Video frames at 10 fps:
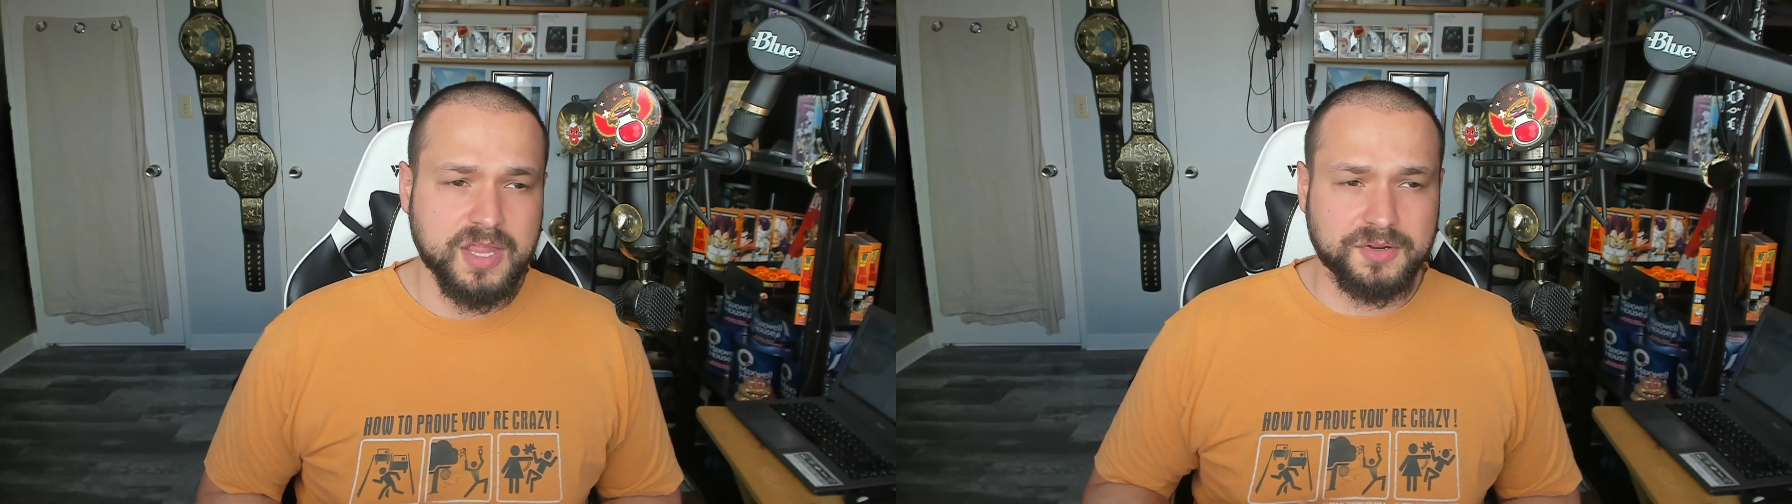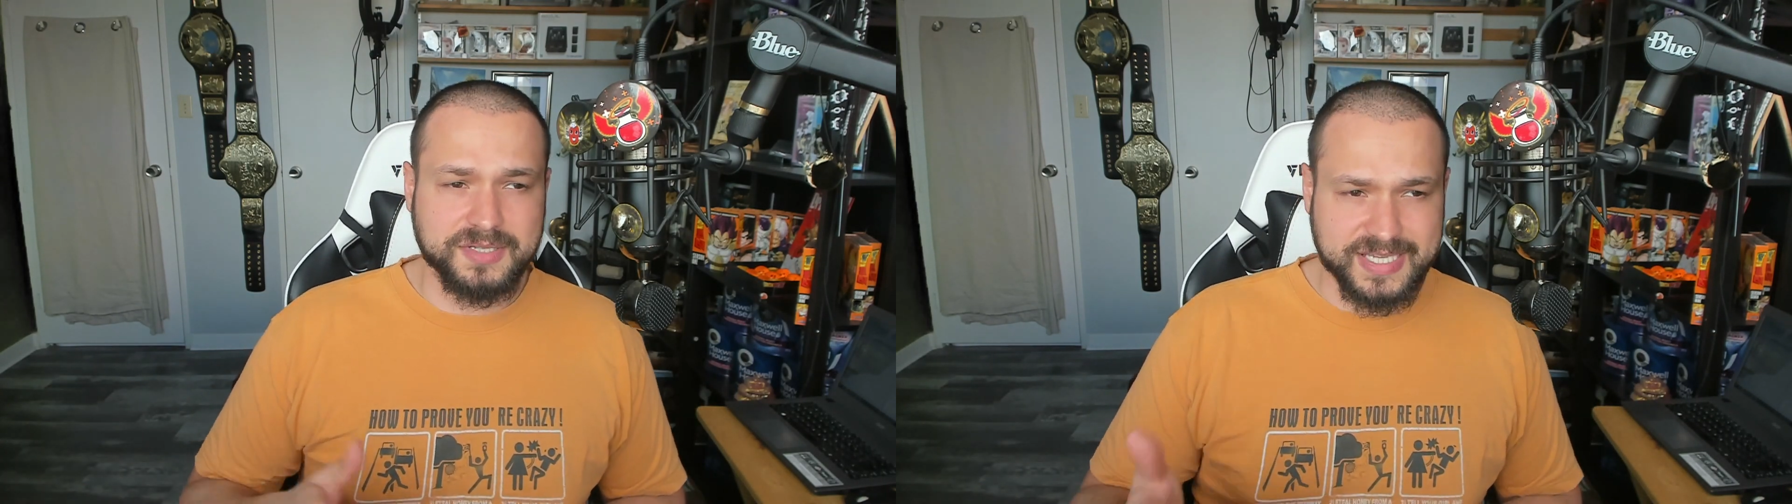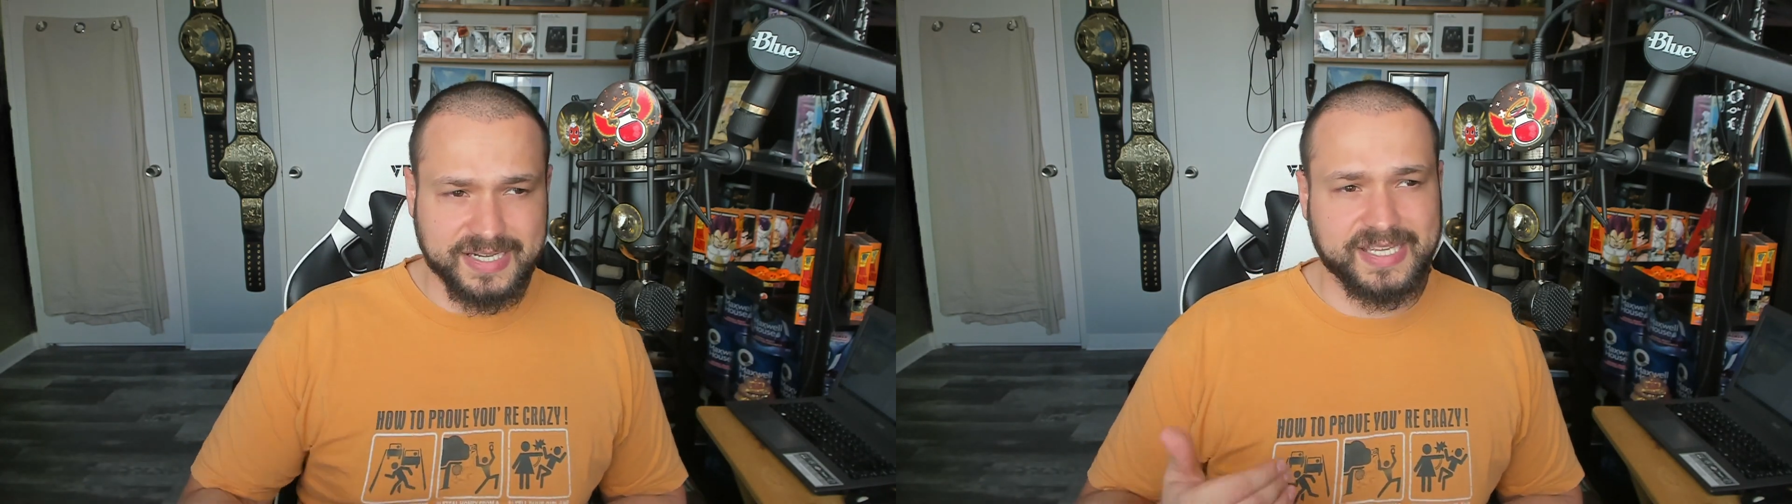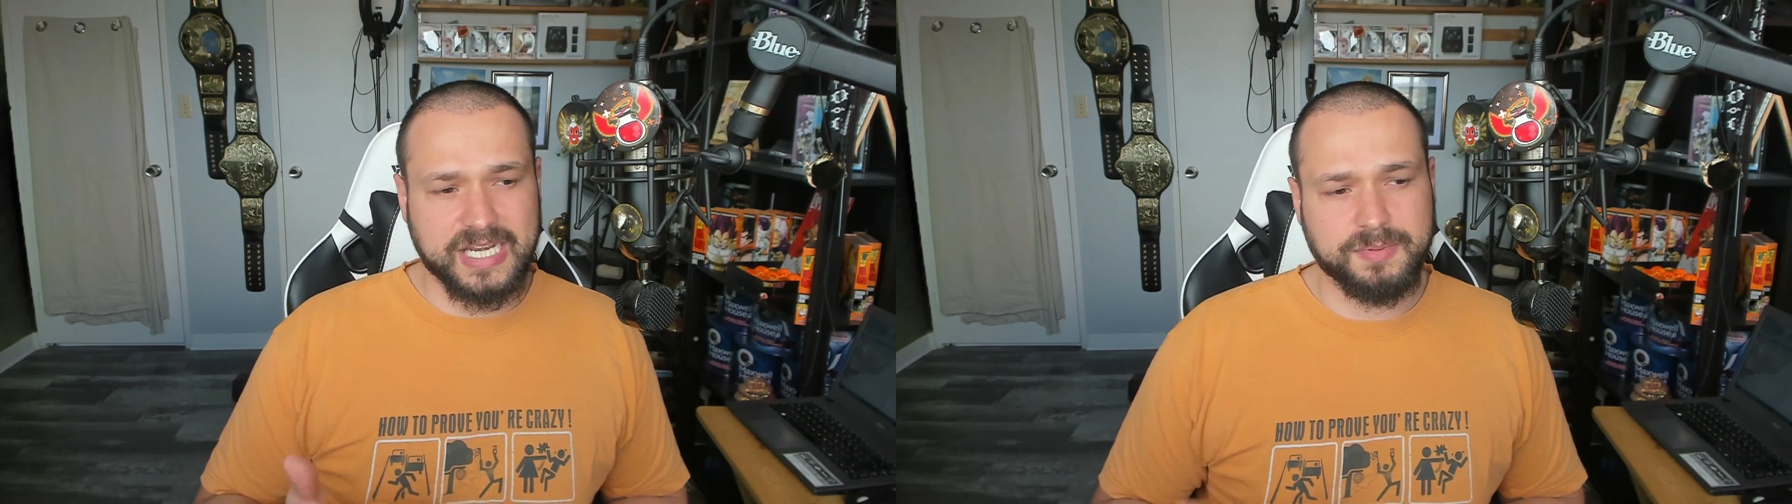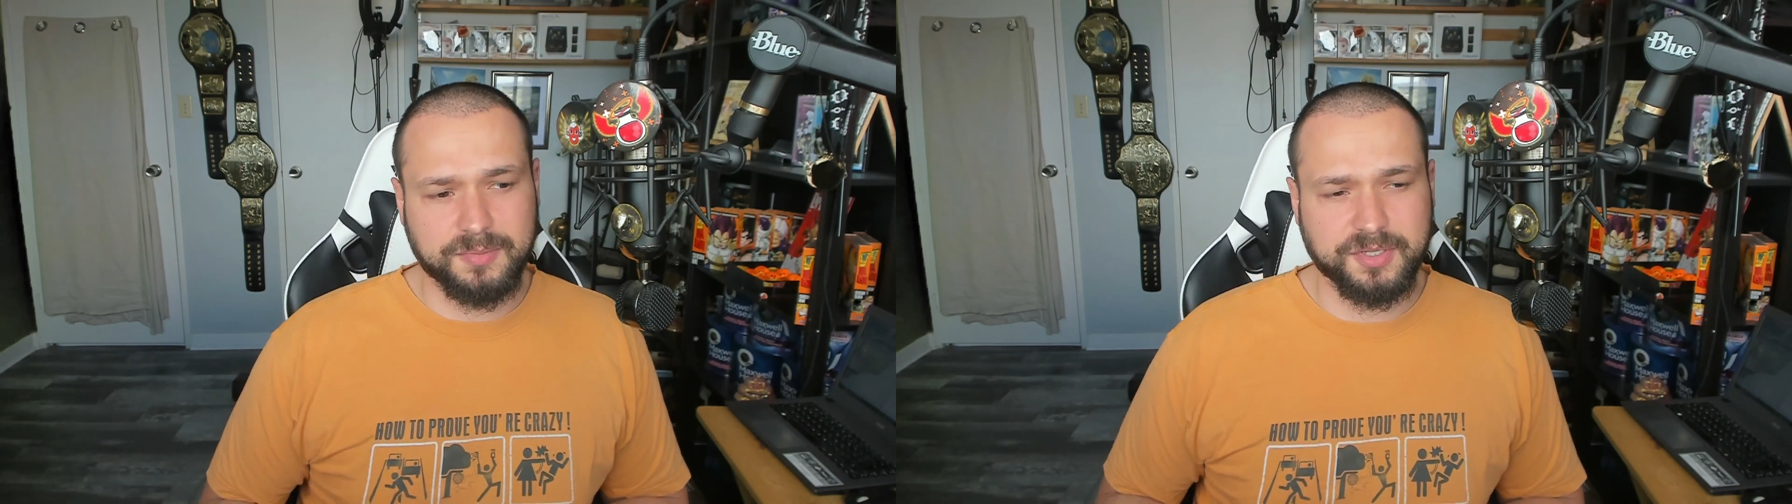There are
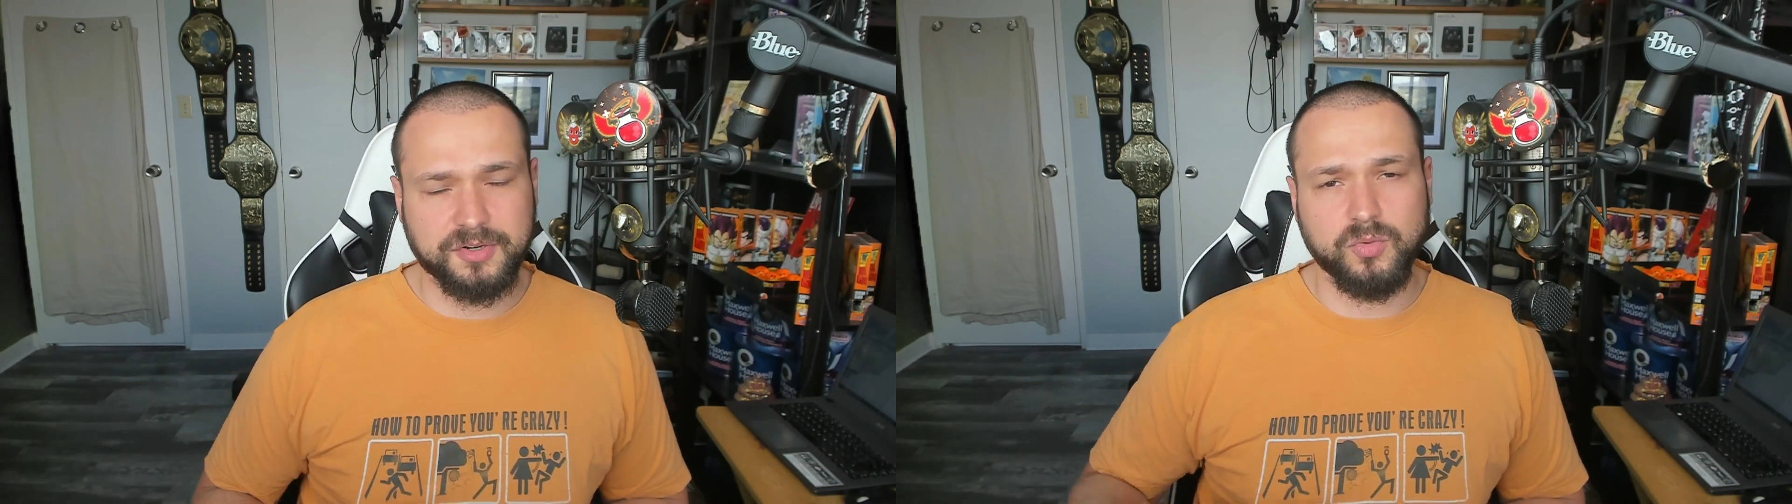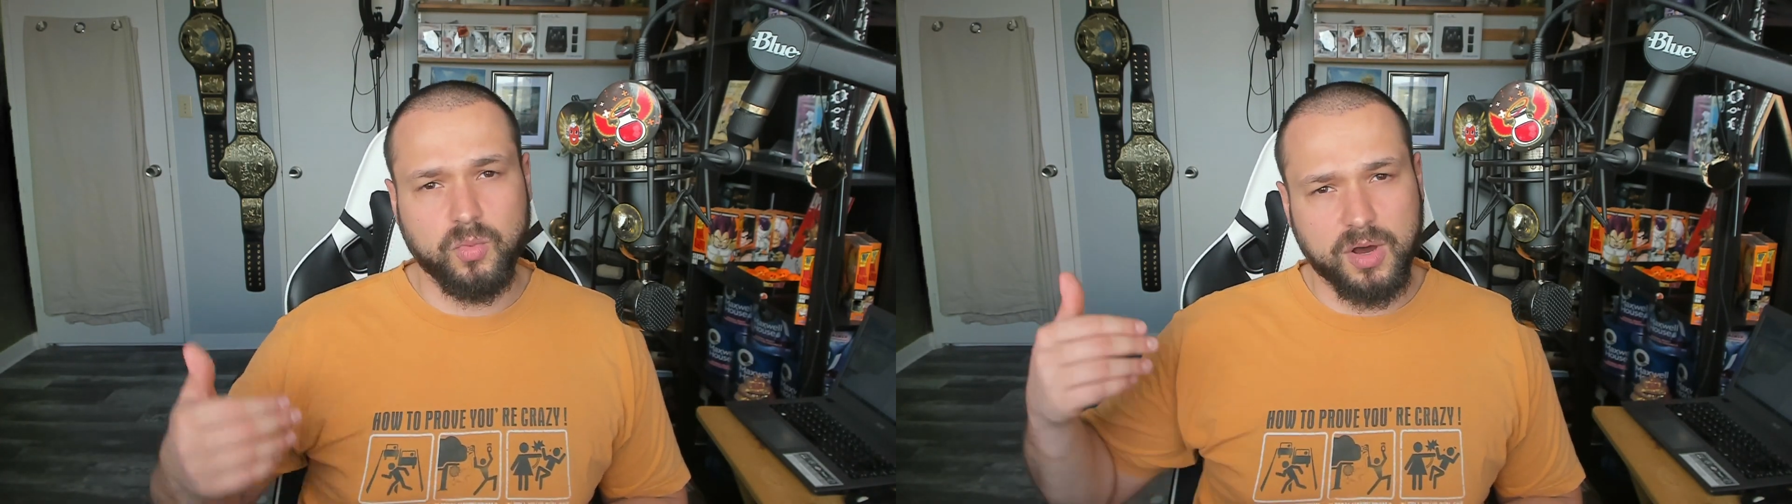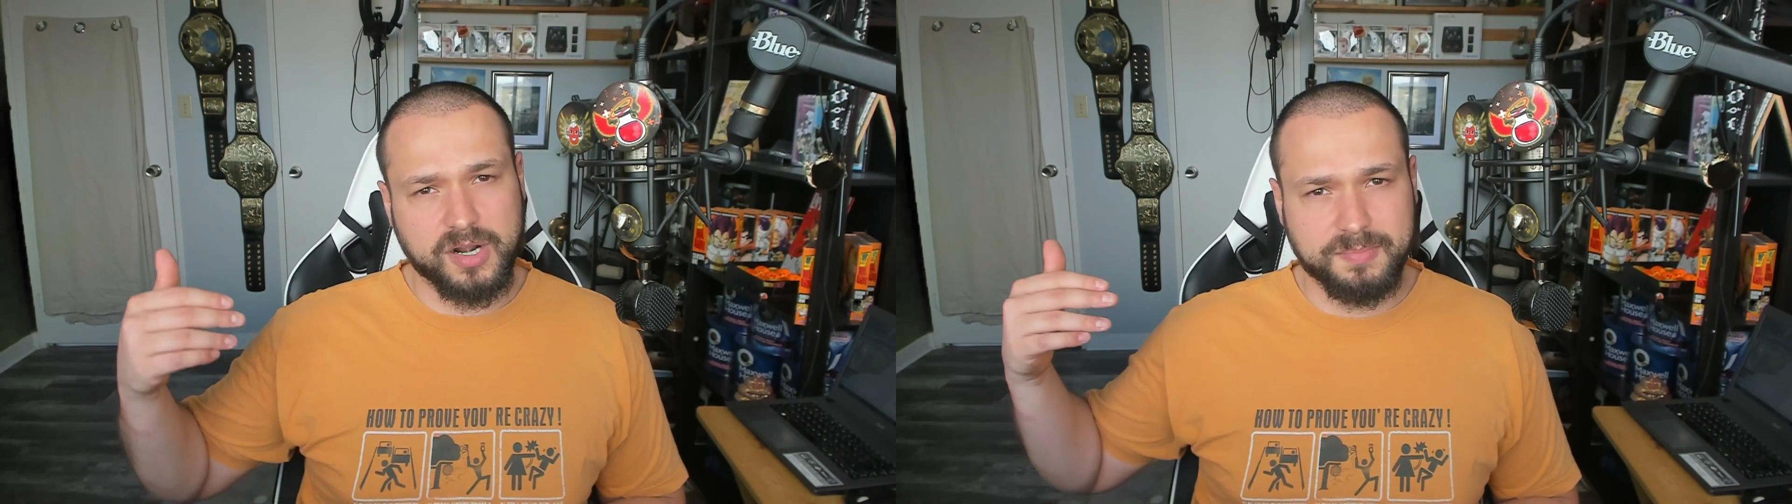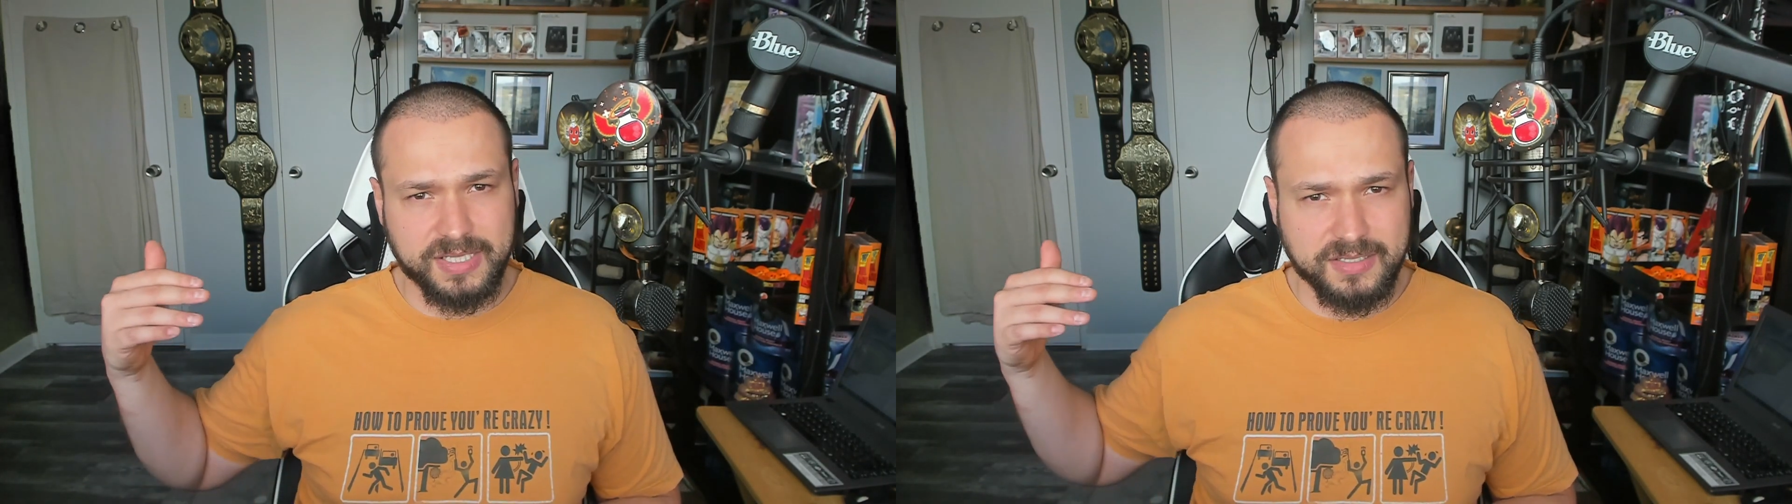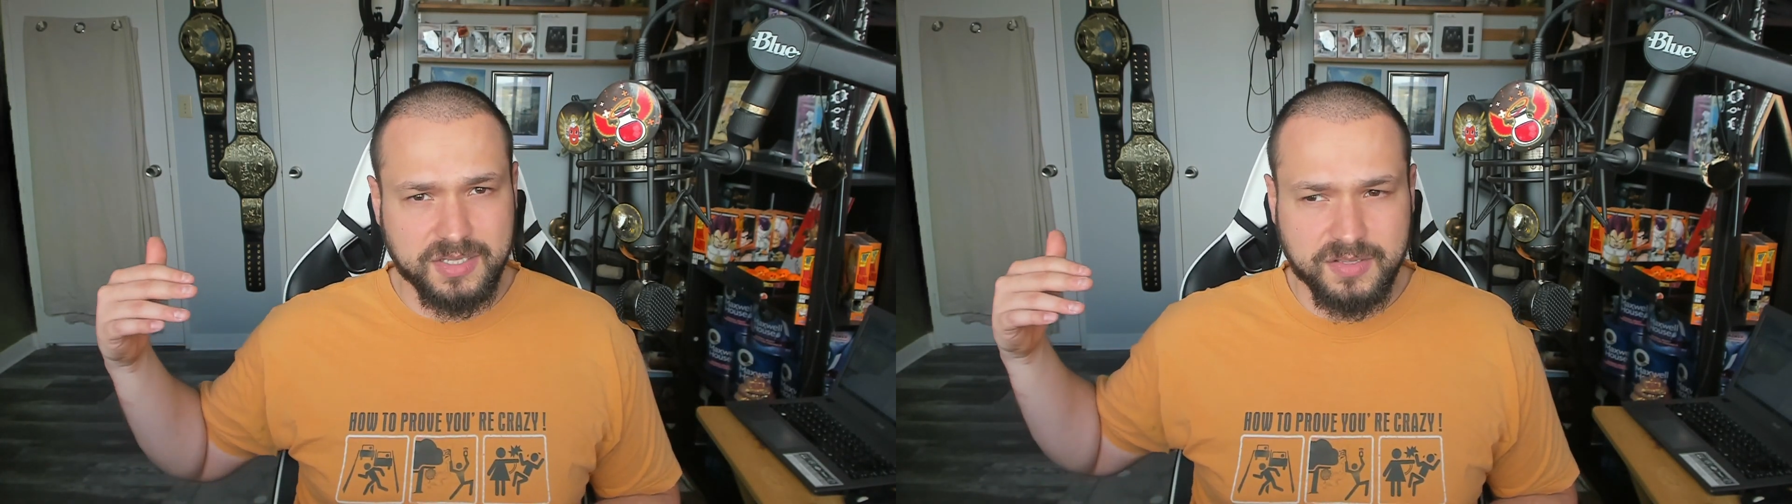dedicated people there who want to
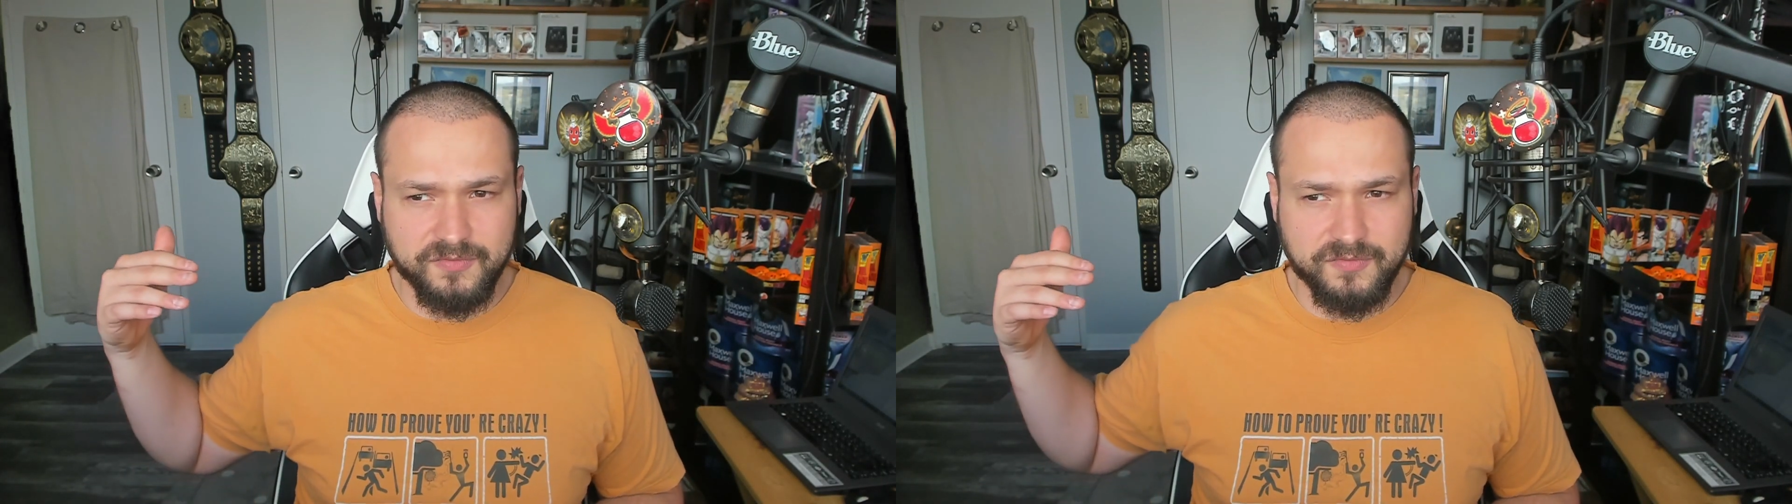be